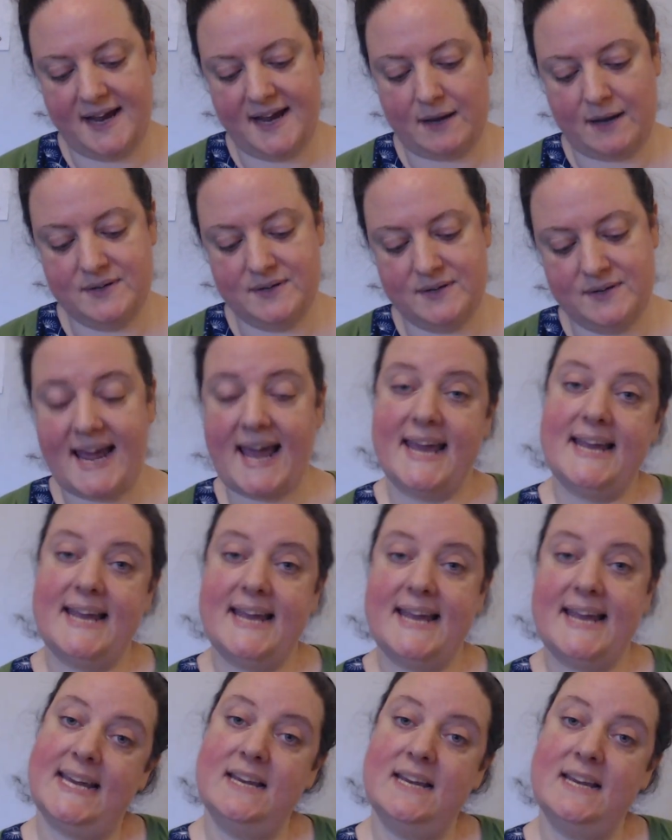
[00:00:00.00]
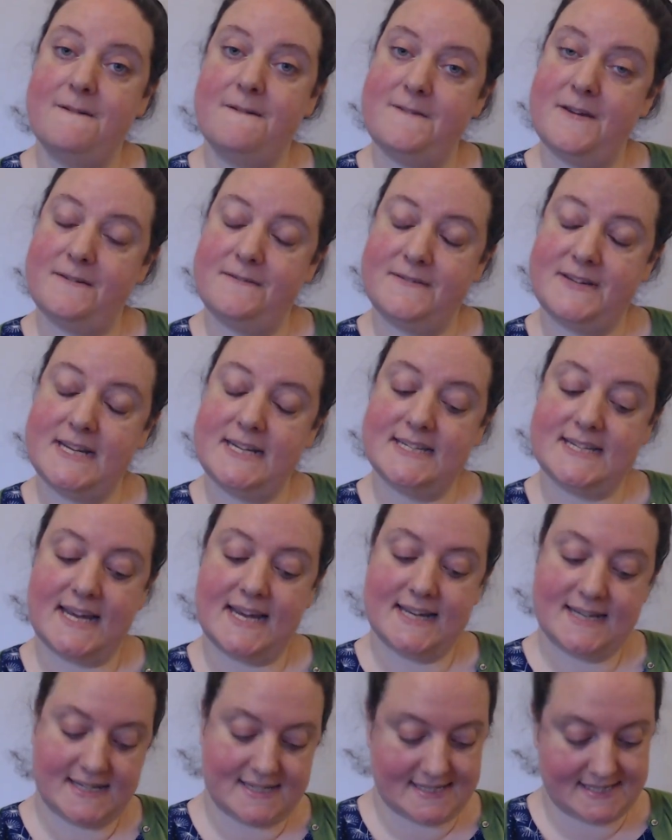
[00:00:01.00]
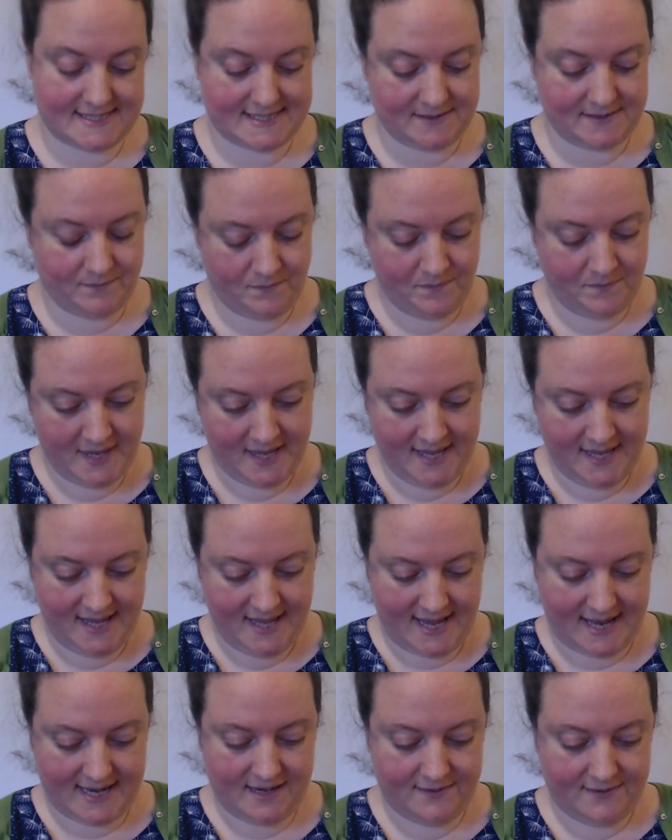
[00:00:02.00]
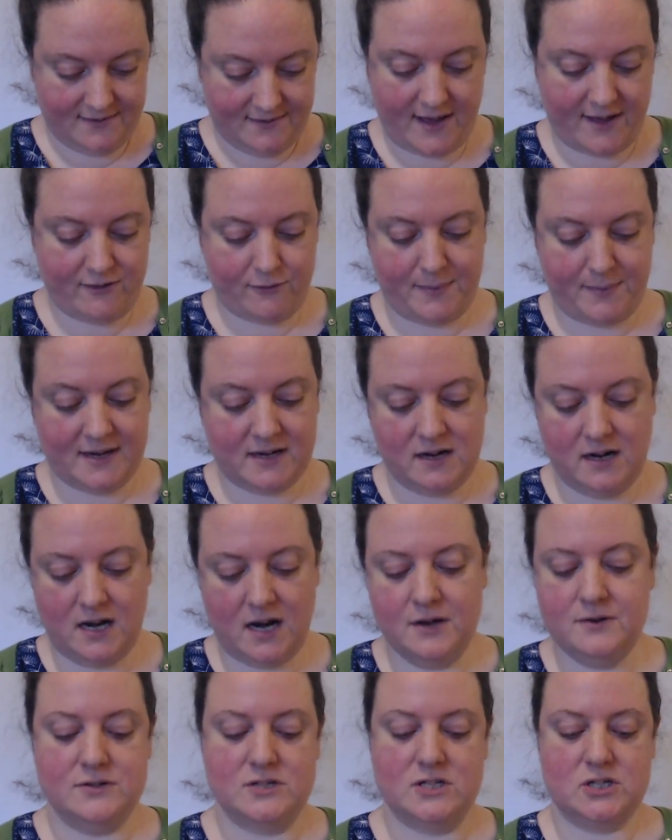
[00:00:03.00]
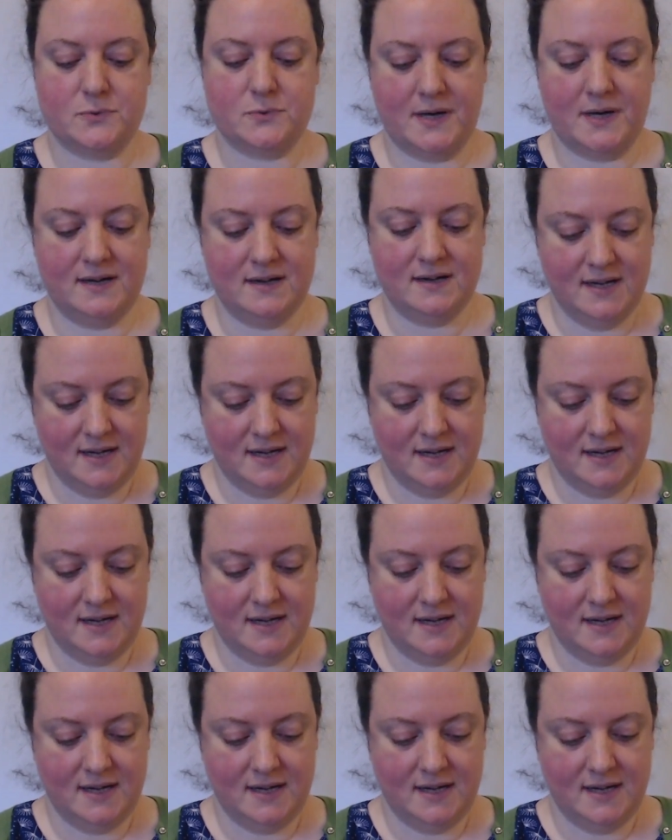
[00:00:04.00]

That was in 1856. And if you've ever been close to a